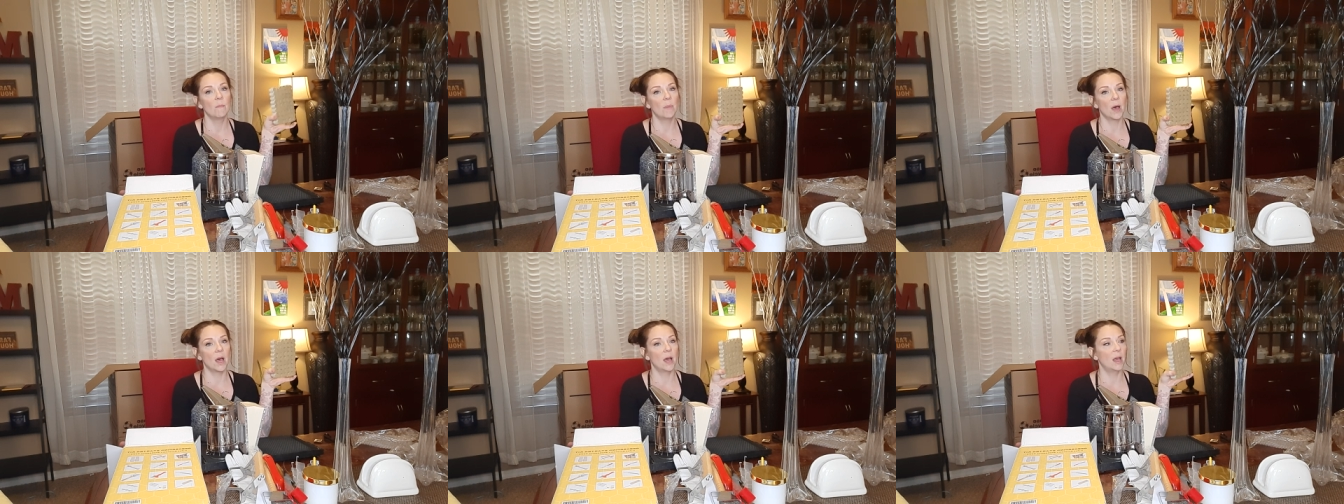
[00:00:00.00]

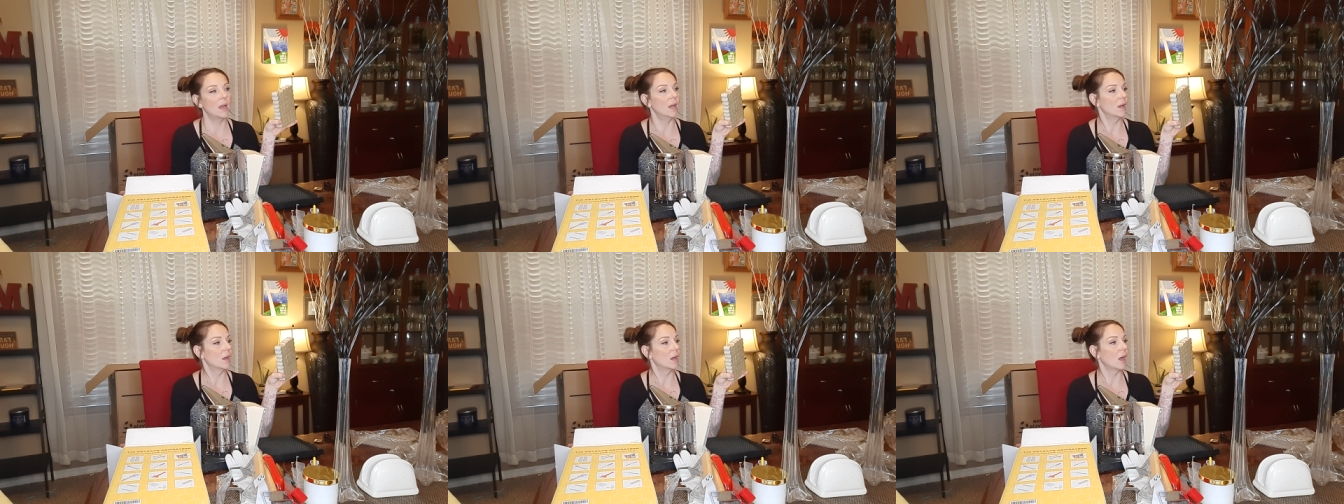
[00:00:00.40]

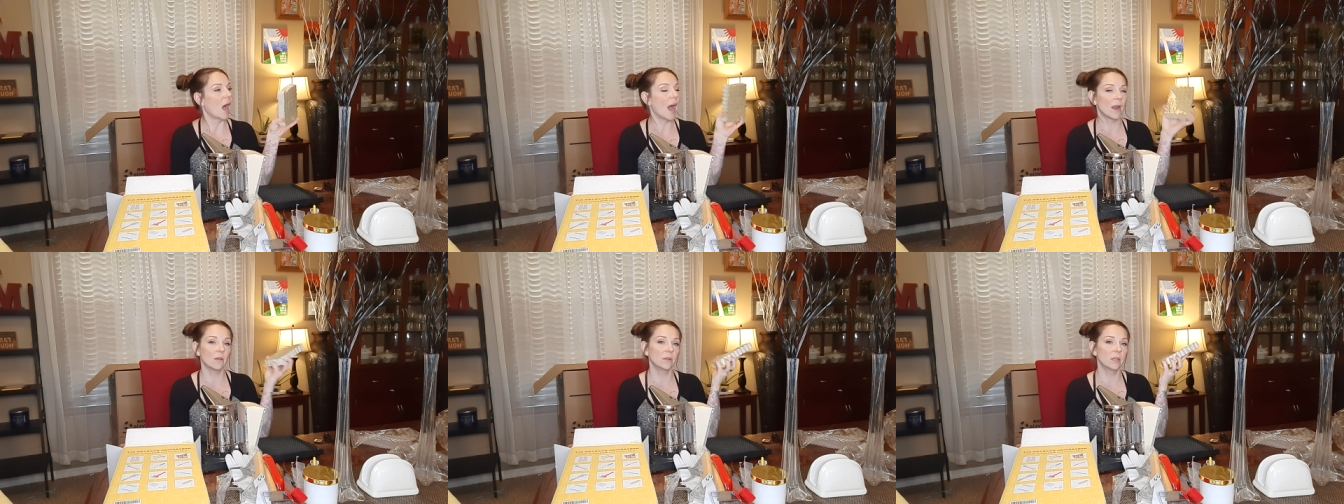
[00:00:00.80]
but
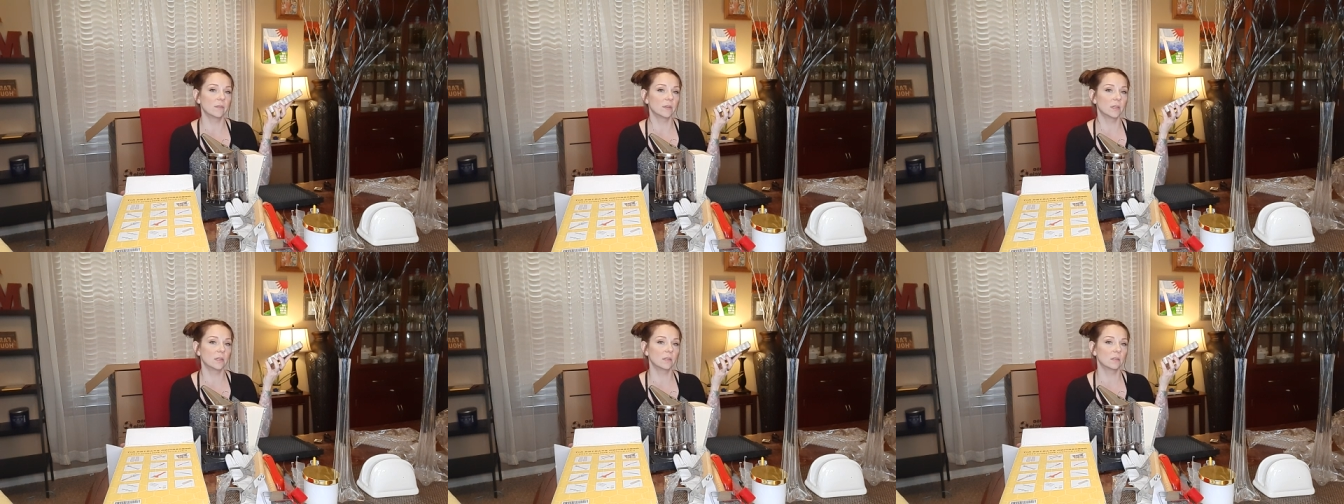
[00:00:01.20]
I don't
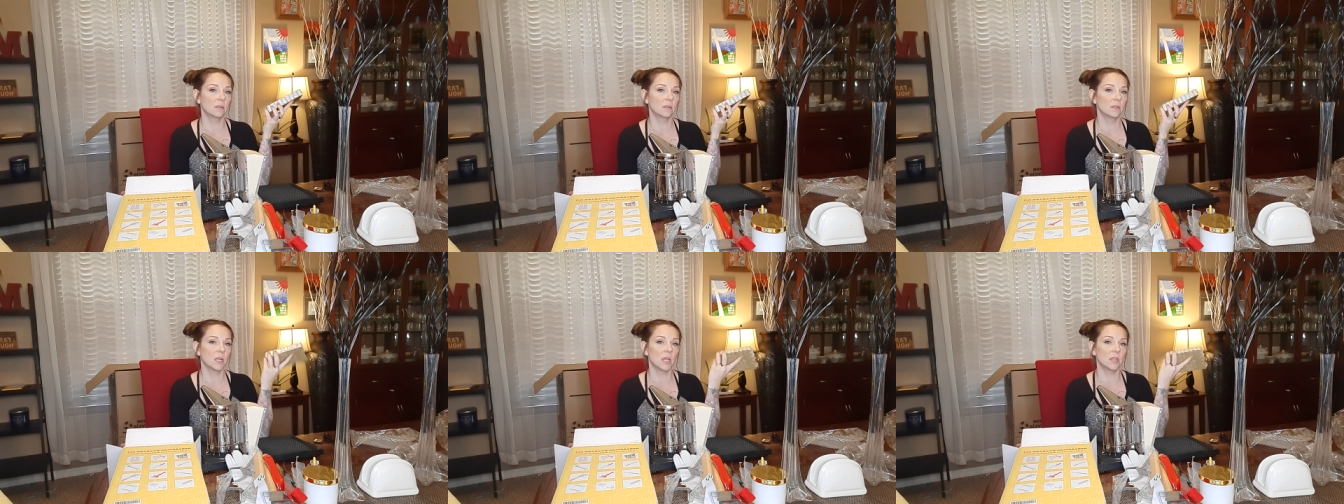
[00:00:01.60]

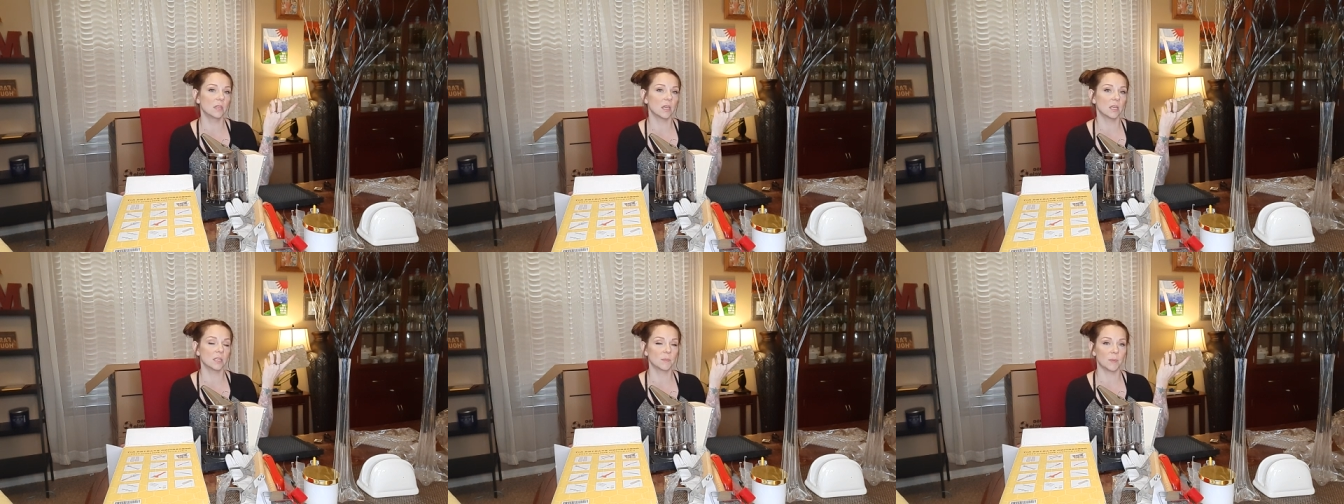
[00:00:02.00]
even need
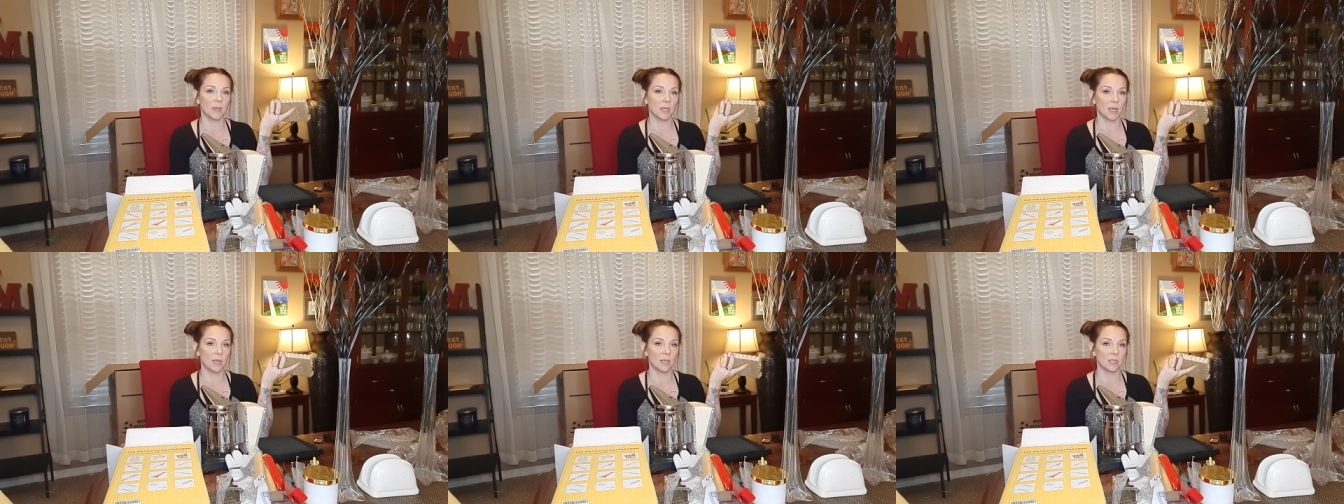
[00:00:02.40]
these
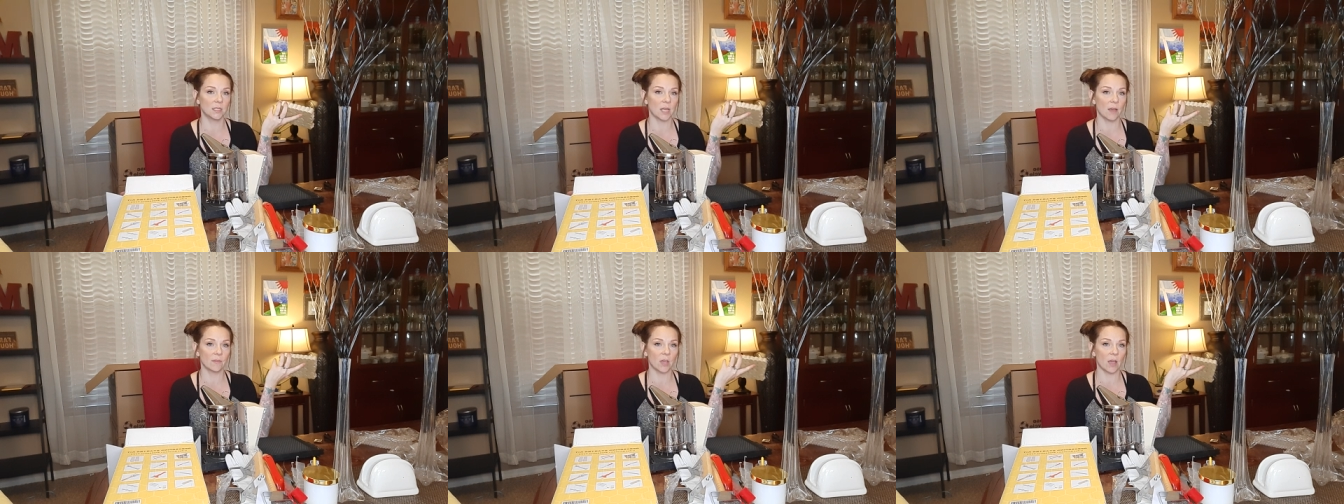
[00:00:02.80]

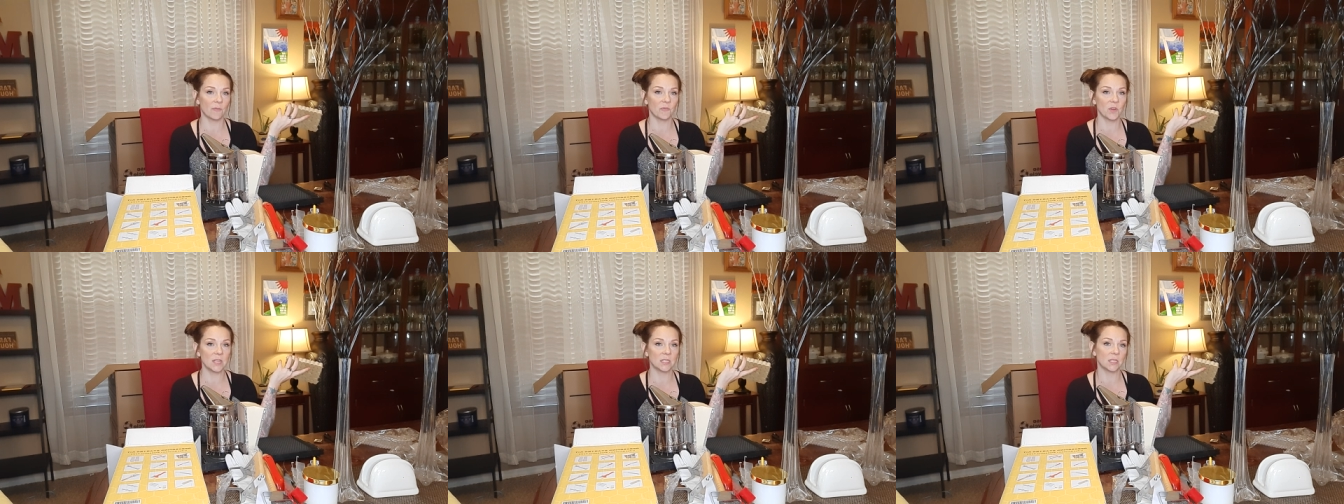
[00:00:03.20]
because I've
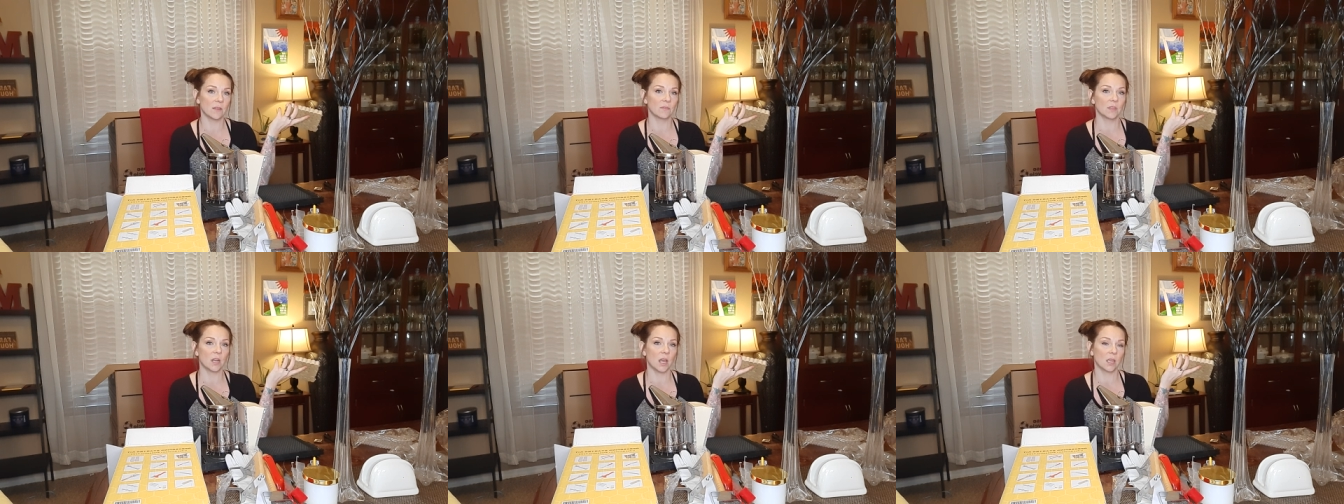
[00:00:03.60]
got free
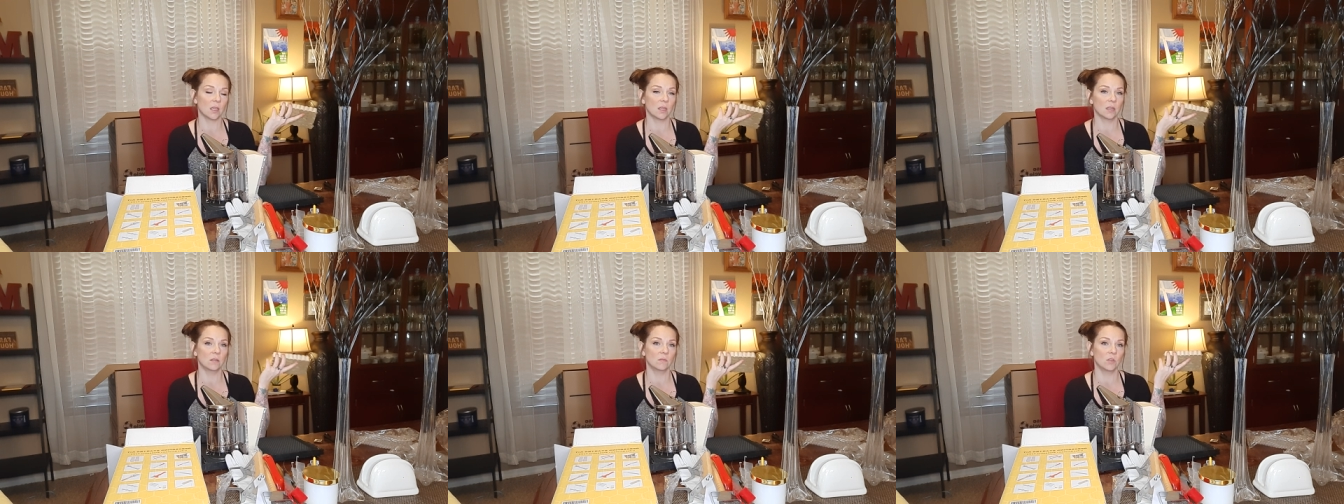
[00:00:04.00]
stuff that I
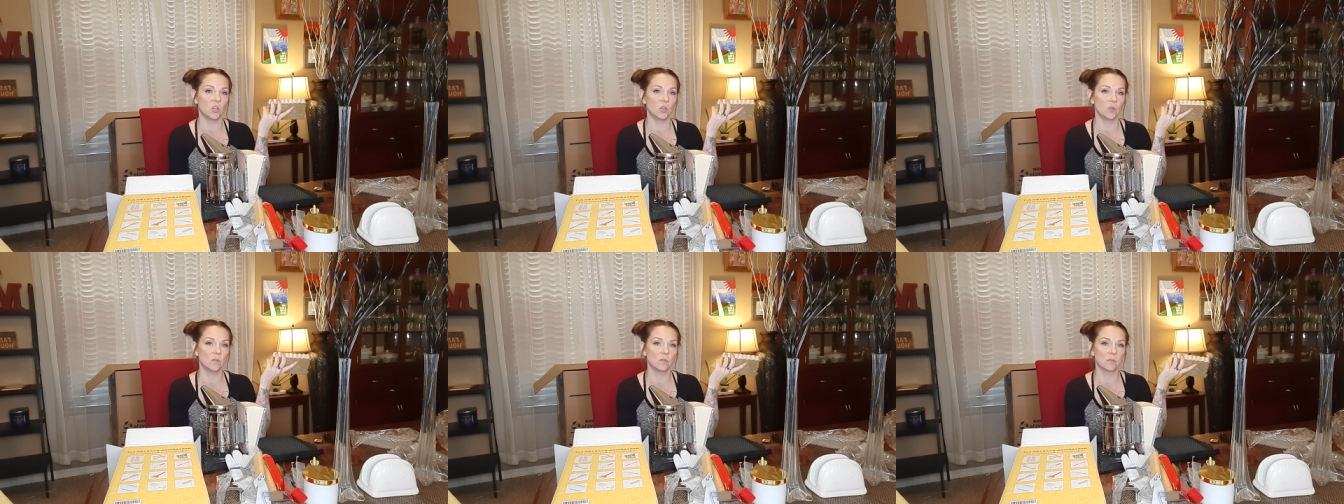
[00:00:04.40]
can
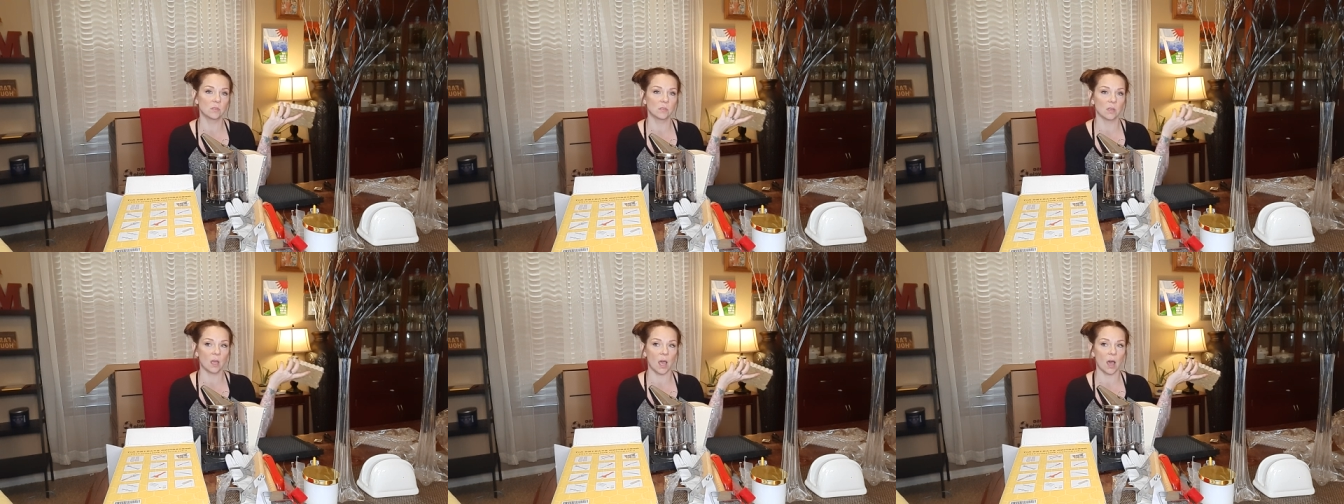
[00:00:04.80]
use